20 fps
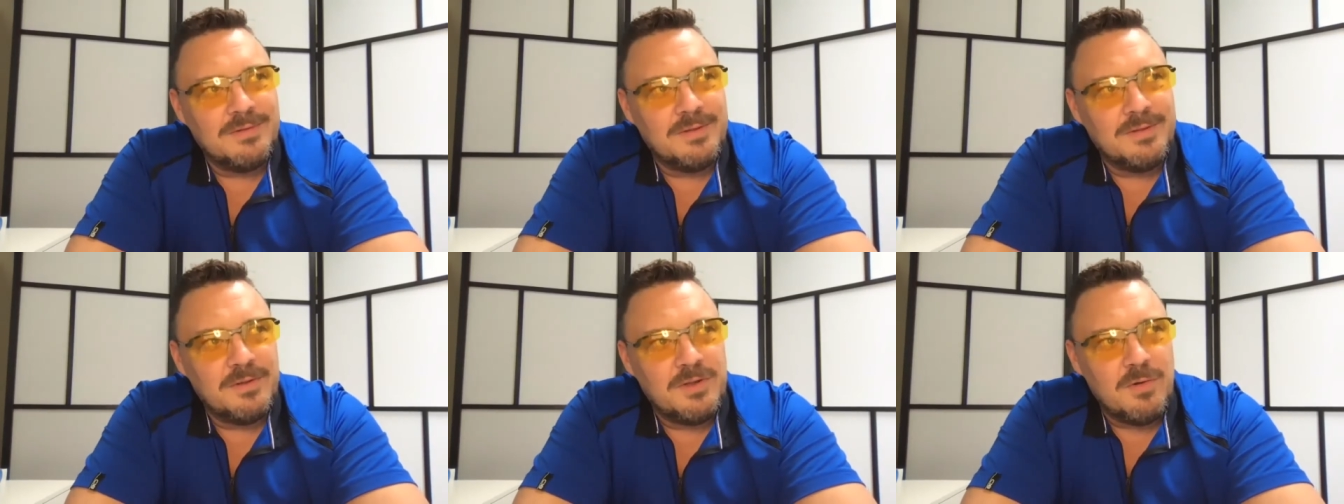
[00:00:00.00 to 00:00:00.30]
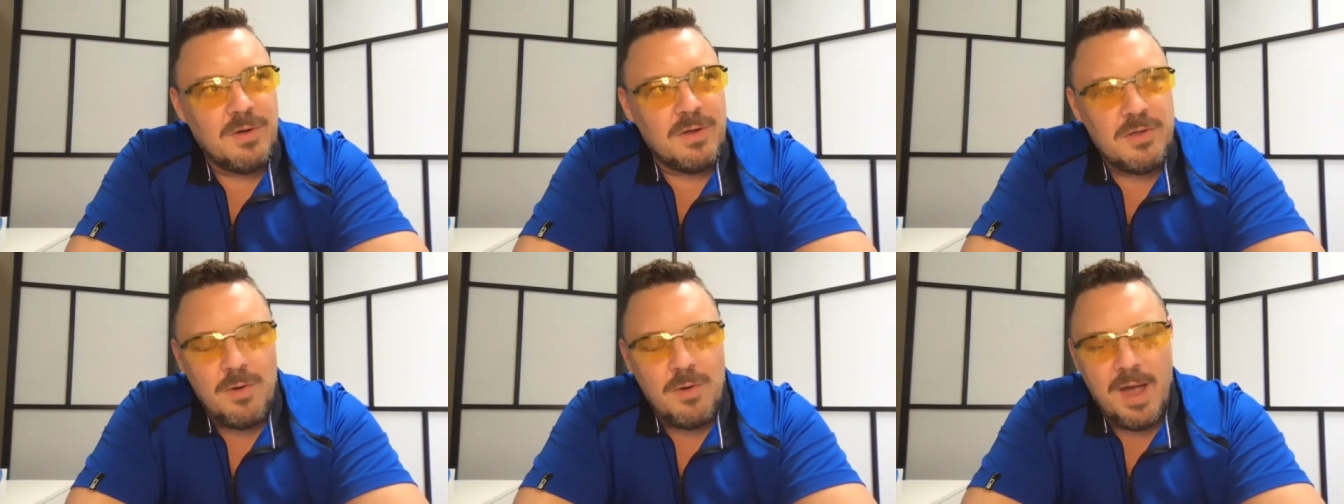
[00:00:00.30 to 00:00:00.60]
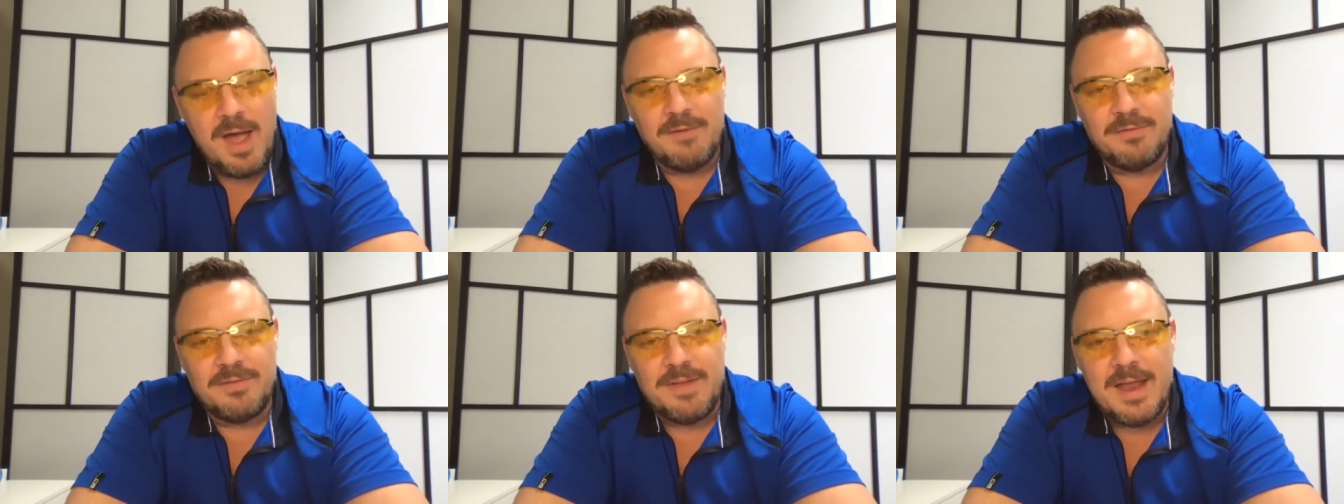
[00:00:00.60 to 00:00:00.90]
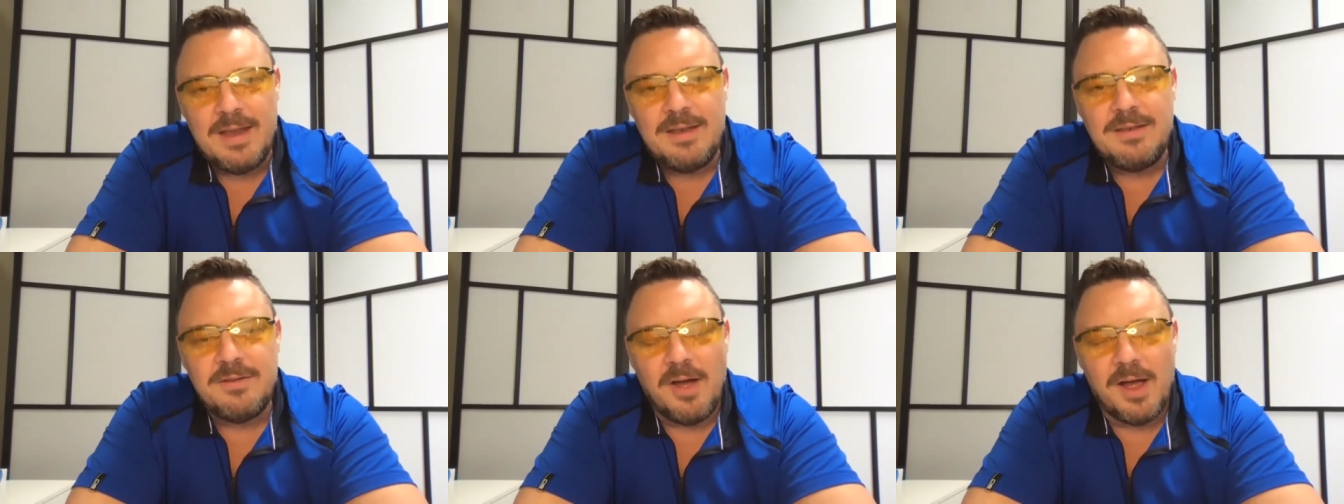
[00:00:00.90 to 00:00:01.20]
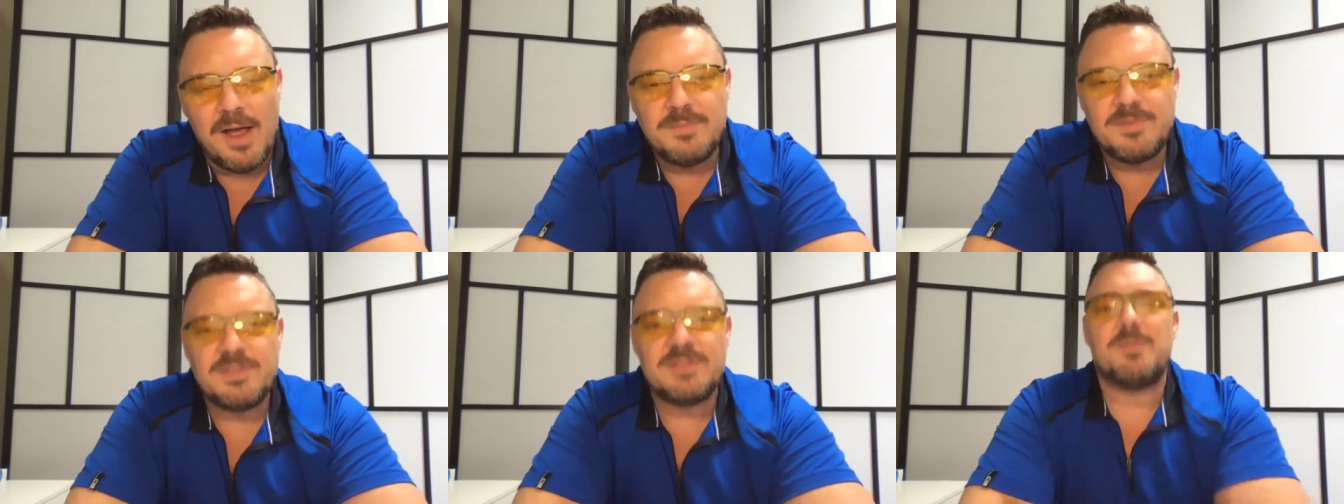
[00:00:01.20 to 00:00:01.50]
you have 10
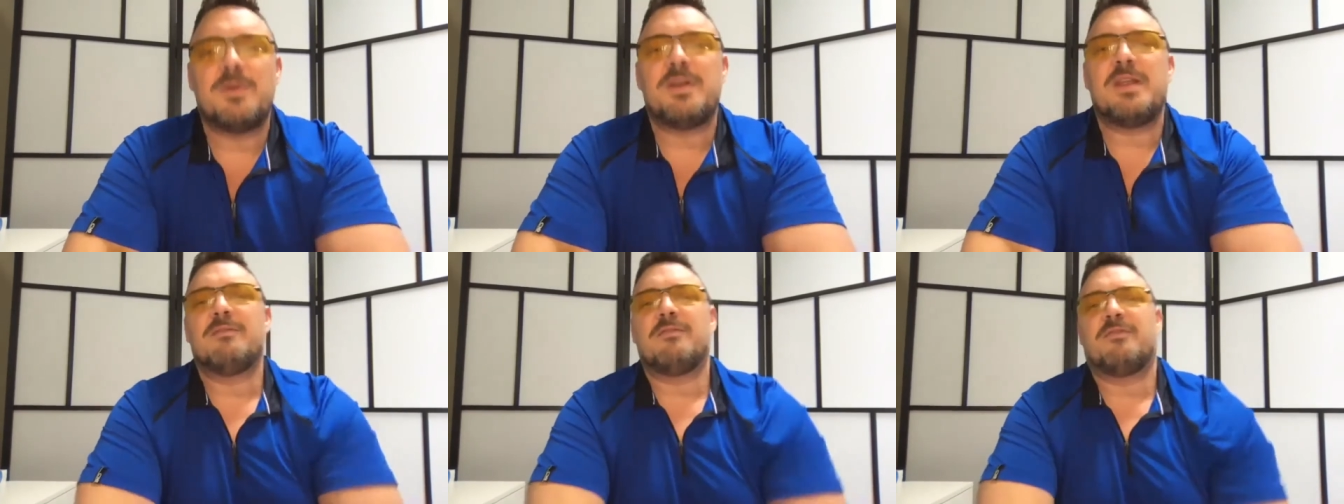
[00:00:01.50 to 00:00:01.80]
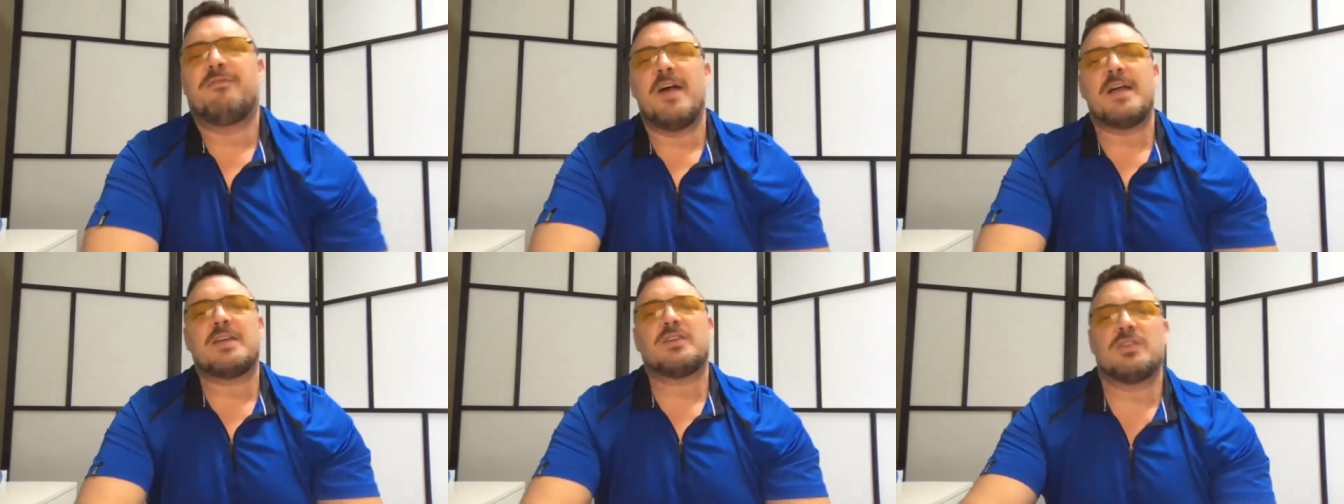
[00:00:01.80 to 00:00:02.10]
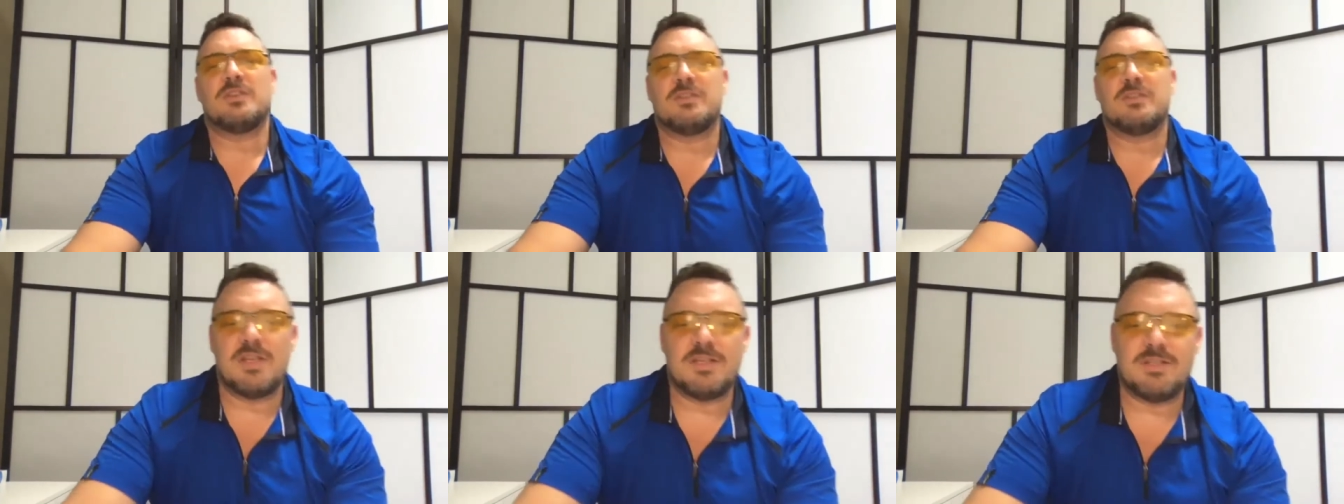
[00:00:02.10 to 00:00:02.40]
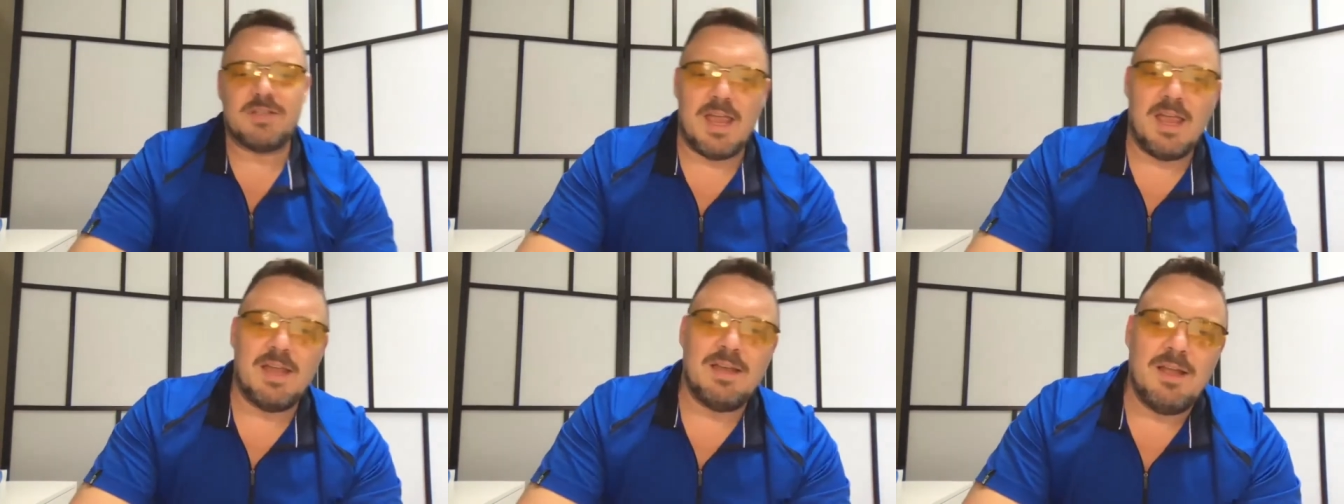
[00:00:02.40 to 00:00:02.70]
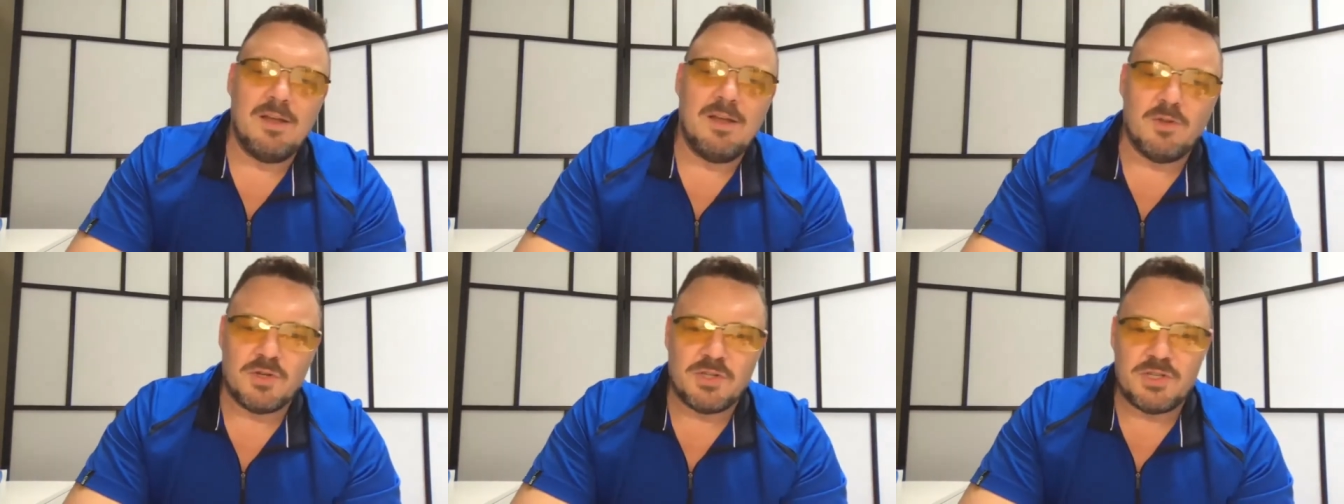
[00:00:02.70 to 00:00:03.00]
times as many infections as
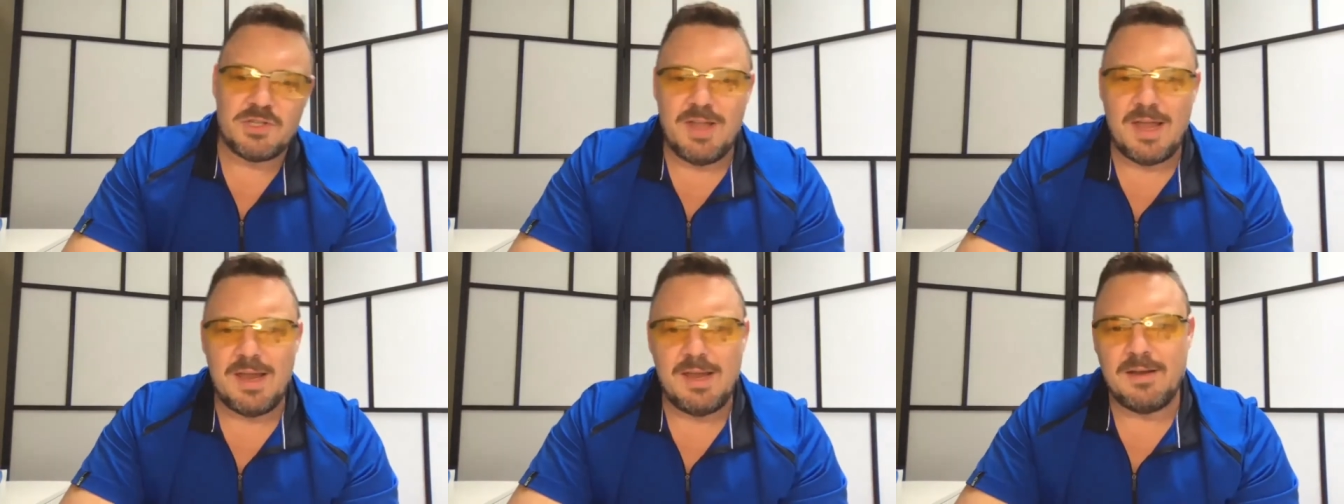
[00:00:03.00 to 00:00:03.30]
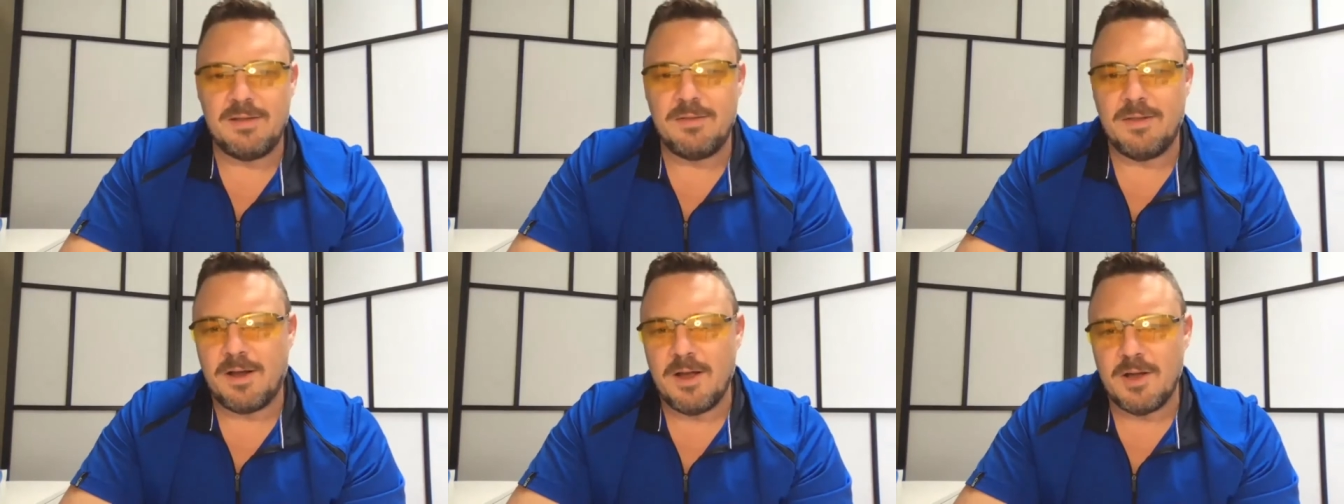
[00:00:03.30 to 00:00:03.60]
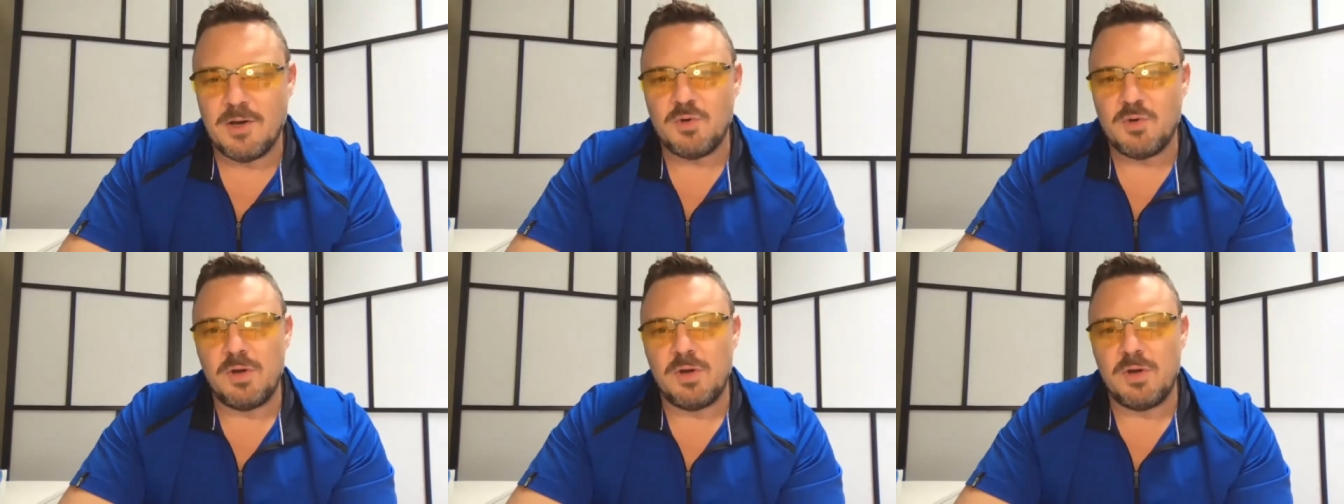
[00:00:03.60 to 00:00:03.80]
any other state in the country.